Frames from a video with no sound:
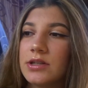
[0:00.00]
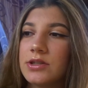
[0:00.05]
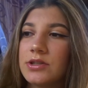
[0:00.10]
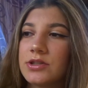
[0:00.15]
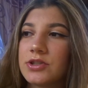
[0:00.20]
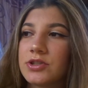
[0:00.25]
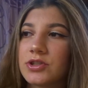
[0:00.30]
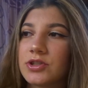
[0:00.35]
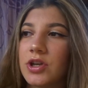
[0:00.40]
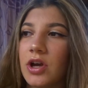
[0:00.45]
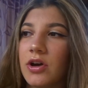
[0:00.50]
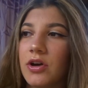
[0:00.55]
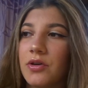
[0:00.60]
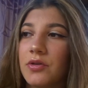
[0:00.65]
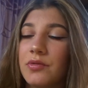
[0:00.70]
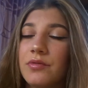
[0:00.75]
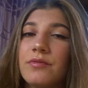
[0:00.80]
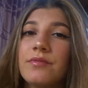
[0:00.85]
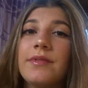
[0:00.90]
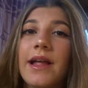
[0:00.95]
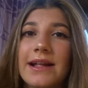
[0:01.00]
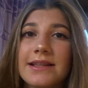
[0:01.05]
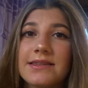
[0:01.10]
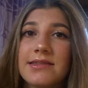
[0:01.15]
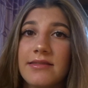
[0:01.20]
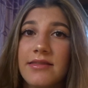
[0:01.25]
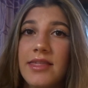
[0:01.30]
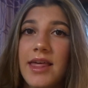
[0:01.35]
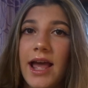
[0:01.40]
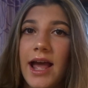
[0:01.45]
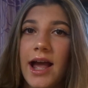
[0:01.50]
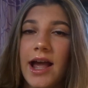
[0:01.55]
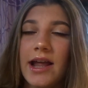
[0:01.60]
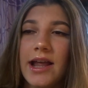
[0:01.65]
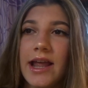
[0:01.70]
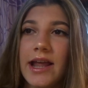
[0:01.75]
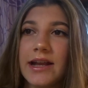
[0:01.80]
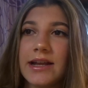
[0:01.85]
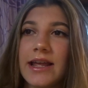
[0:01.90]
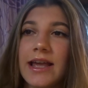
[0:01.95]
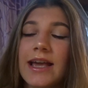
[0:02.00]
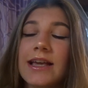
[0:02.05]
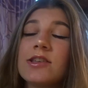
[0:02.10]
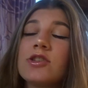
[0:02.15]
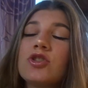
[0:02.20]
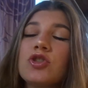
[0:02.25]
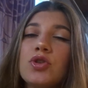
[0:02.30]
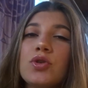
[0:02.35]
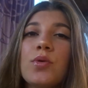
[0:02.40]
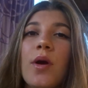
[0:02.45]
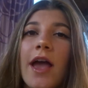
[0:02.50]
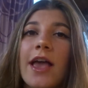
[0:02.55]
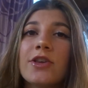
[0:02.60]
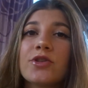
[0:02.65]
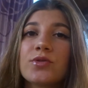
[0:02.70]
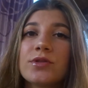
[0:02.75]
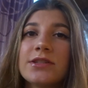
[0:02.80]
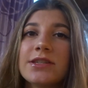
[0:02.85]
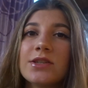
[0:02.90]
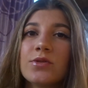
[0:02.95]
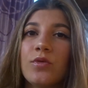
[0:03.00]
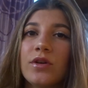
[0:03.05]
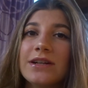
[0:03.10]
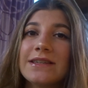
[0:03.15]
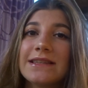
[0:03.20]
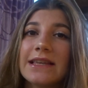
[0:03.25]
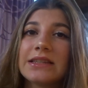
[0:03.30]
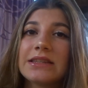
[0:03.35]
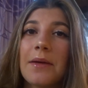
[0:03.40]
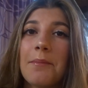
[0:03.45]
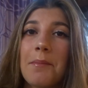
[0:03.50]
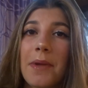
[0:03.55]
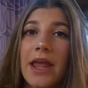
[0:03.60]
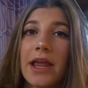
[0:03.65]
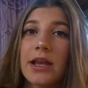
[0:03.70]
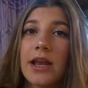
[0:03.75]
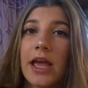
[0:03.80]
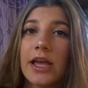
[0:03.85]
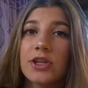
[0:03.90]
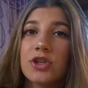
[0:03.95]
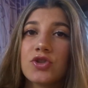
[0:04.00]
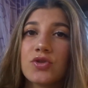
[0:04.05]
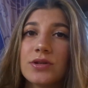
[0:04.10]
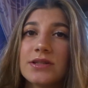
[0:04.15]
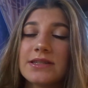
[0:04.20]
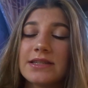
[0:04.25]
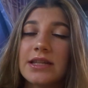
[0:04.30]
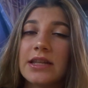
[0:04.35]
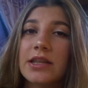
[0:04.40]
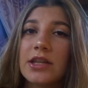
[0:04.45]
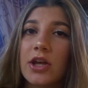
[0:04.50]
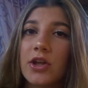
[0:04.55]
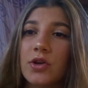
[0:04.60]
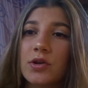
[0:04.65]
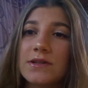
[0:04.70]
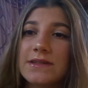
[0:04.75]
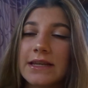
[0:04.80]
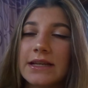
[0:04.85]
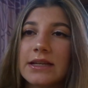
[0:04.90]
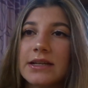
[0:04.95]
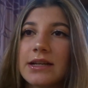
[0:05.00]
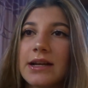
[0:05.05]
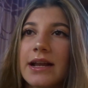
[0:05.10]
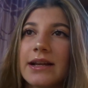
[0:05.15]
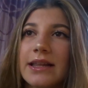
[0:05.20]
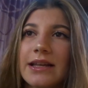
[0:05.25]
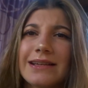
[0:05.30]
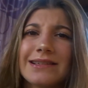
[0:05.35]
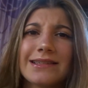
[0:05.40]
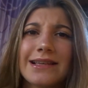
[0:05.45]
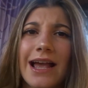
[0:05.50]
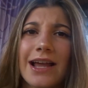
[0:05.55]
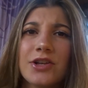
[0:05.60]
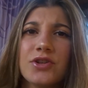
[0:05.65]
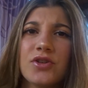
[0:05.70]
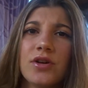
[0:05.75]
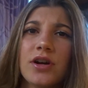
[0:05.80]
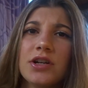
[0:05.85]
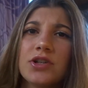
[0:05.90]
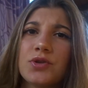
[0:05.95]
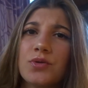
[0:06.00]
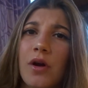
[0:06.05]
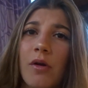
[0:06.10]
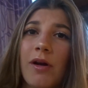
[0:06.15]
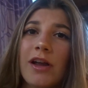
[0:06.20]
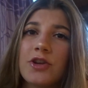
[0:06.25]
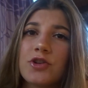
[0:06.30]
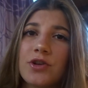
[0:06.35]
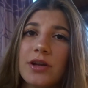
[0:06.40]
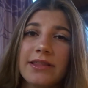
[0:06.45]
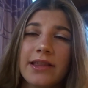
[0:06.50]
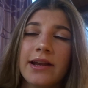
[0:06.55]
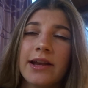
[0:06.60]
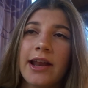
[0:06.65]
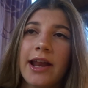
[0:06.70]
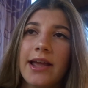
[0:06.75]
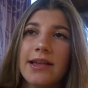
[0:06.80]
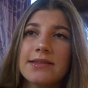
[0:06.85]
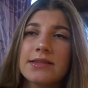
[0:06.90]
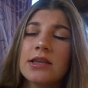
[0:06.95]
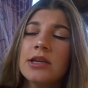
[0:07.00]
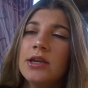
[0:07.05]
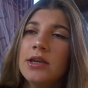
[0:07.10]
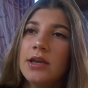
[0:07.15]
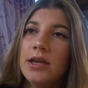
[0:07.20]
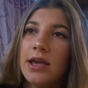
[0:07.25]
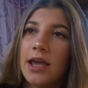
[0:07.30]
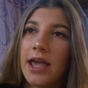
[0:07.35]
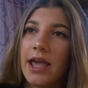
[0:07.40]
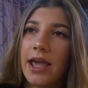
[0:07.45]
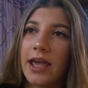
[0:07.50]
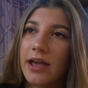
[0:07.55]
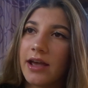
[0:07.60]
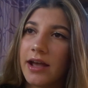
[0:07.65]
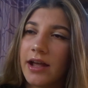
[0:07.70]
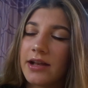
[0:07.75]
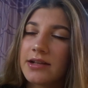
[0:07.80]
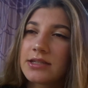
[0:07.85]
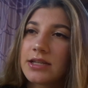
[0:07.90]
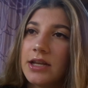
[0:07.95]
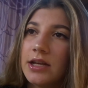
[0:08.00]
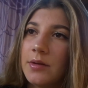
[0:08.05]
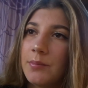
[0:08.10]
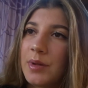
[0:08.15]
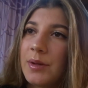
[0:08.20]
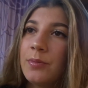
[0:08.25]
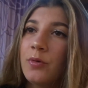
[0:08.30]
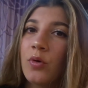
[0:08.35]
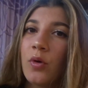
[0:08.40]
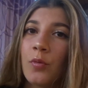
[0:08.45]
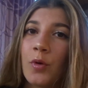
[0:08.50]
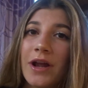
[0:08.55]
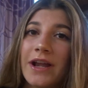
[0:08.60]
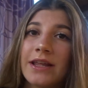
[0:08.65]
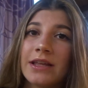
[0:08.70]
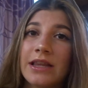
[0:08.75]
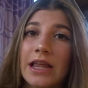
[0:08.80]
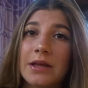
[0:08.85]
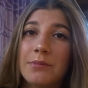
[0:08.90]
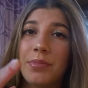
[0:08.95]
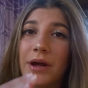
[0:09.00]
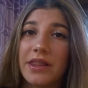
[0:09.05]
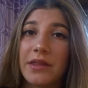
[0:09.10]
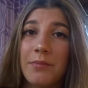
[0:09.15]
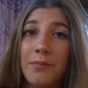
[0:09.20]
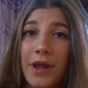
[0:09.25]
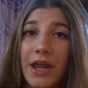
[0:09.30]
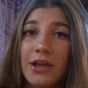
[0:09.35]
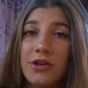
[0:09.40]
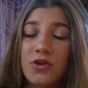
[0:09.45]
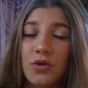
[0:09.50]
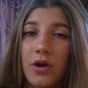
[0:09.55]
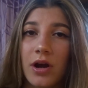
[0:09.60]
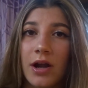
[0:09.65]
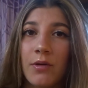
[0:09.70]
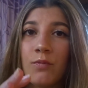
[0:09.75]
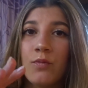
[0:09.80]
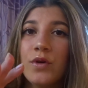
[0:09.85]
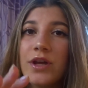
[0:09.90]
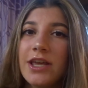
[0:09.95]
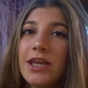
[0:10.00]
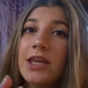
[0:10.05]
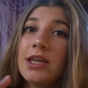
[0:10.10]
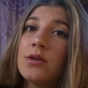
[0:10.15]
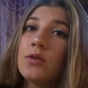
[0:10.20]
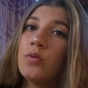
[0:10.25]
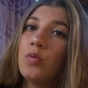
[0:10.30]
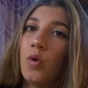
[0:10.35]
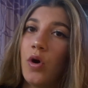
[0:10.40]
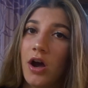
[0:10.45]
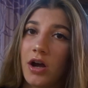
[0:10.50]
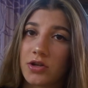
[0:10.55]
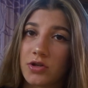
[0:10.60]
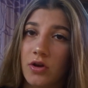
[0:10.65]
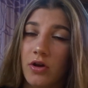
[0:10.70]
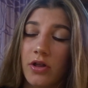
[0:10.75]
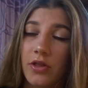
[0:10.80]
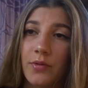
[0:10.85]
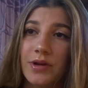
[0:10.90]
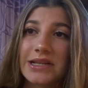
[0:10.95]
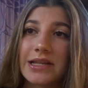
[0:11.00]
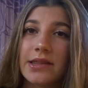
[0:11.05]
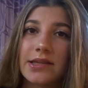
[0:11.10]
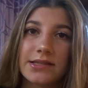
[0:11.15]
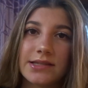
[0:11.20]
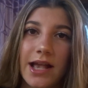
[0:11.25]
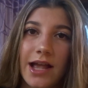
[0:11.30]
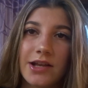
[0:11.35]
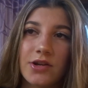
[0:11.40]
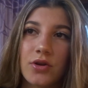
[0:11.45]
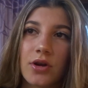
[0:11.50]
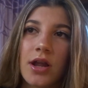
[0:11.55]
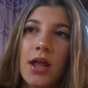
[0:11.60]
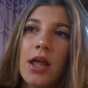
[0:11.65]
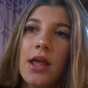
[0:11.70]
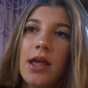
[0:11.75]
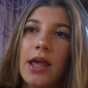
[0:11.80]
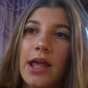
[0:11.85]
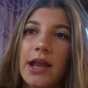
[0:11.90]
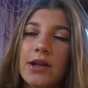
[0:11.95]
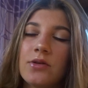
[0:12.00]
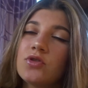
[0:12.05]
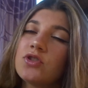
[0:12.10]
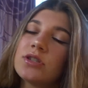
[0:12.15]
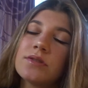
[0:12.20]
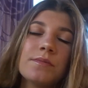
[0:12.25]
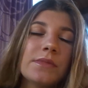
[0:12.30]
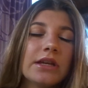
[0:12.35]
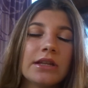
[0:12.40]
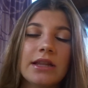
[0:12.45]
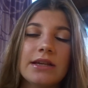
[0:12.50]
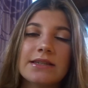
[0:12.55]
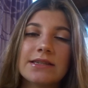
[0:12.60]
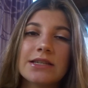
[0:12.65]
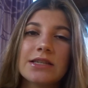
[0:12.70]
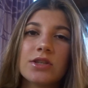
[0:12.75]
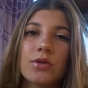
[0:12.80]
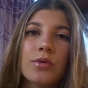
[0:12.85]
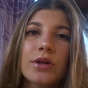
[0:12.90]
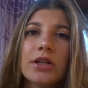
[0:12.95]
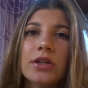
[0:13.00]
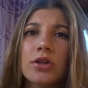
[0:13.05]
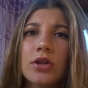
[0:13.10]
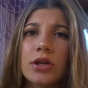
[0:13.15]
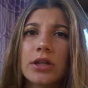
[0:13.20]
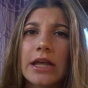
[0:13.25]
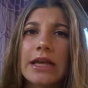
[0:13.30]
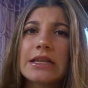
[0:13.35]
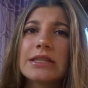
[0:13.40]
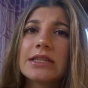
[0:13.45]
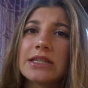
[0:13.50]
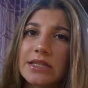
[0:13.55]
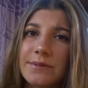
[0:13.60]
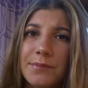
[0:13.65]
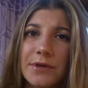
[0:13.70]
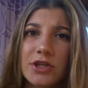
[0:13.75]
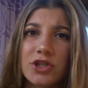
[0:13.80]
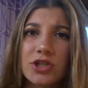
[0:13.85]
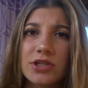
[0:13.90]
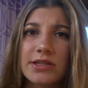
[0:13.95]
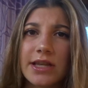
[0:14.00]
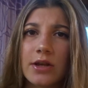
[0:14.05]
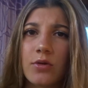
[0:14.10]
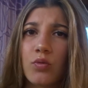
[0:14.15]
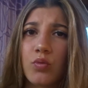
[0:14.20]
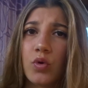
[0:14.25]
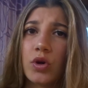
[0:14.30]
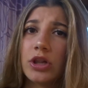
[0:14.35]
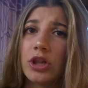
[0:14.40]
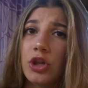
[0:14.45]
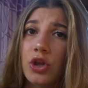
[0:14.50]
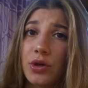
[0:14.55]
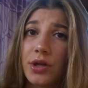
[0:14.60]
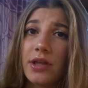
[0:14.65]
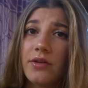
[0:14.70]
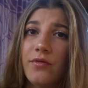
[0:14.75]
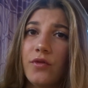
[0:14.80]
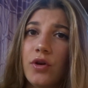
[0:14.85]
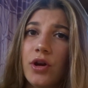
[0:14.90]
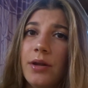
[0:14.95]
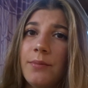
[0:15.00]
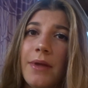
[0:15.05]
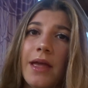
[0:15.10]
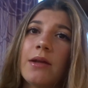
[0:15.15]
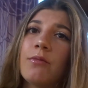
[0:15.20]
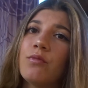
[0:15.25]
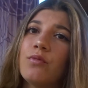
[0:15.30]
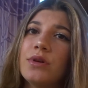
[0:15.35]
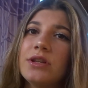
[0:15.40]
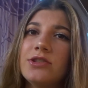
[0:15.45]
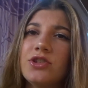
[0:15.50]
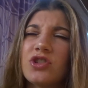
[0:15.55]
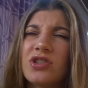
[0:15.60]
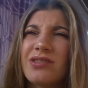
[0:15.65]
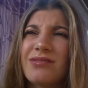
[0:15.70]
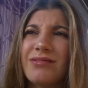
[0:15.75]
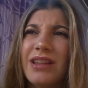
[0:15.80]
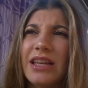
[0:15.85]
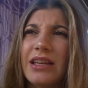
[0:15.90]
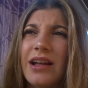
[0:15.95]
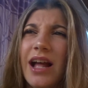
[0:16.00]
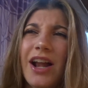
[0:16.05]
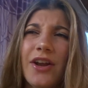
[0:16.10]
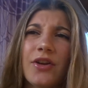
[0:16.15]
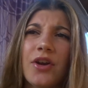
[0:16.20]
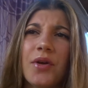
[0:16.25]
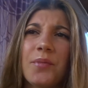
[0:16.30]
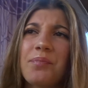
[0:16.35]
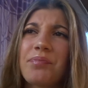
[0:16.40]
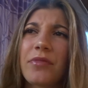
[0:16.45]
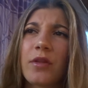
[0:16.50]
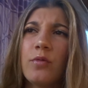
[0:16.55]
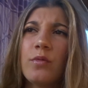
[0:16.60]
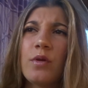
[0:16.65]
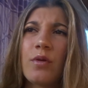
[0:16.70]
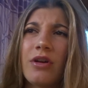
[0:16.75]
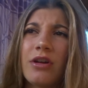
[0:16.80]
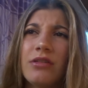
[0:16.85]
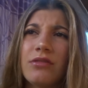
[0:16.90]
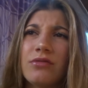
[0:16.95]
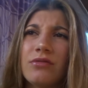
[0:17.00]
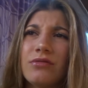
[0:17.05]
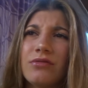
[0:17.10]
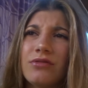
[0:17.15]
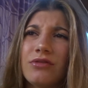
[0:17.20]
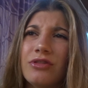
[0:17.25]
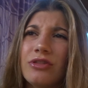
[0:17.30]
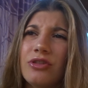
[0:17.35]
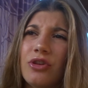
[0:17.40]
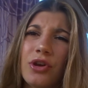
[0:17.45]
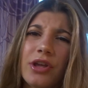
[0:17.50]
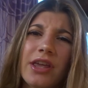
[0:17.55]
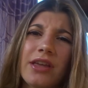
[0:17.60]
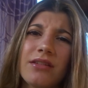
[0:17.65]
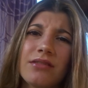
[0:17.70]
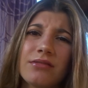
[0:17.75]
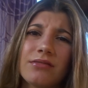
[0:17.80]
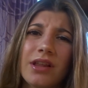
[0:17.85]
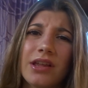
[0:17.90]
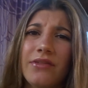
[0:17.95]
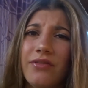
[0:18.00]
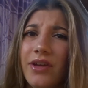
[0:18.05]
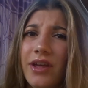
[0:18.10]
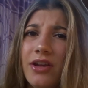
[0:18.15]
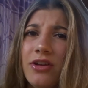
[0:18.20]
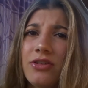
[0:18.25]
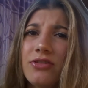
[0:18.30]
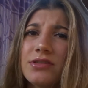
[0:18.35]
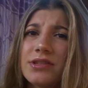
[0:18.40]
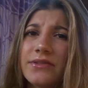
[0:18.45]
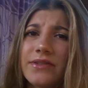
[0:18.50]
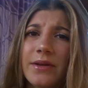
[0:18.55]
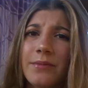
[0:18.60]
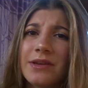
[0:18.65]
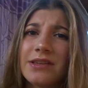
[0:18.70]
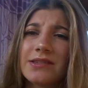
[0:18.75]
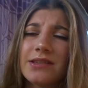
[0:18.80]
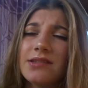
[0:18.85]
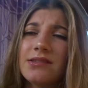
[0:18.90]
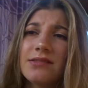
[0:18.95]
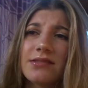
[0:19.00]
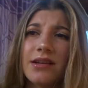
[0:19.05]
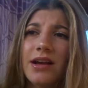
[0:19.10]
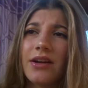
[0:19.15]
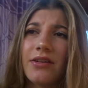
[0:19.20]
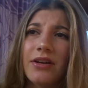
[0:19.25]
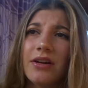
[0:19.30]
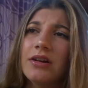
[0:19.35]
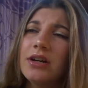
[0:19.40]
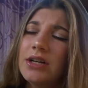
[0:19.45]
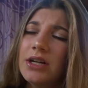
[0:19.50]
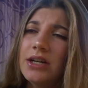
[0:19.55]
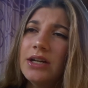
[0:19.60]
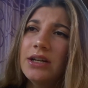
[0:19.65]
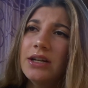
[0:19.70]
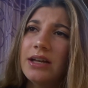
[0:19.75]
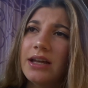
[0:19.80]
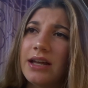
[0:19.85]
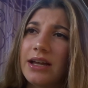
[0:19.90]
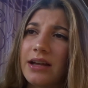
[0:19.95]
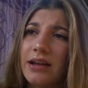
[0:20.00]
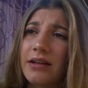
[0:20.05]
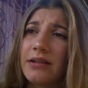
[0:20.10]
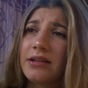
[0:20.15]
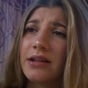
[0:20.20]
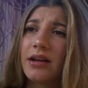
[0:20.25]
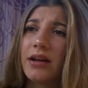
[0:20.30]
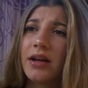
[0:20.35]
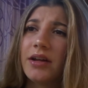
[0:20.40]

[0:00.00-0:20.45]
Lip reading: So that's that. And it has two entrances. One is like the main entrance, and then the other is like kind of like a side door to a restaurant that it has. And people were waiting like by the main door, and we walked all the way to the side door, and it was just me and Leslie, so we didn't look like suspicious. Like we're looking for him, and we just like, I don't know, we weren't looking like fangirls, if that makes sense. I don't know. And